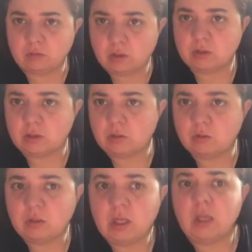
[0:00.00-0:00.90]
this
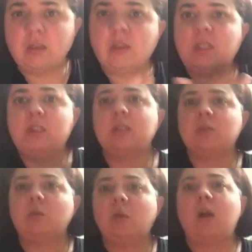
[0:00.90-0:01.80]

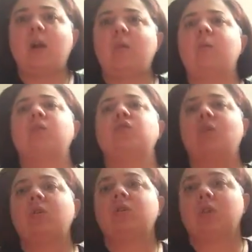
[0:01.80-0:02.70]
is why we're
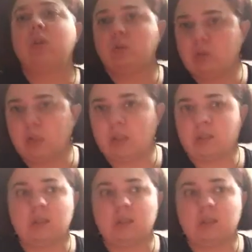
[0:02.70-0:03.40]
drawn to use this.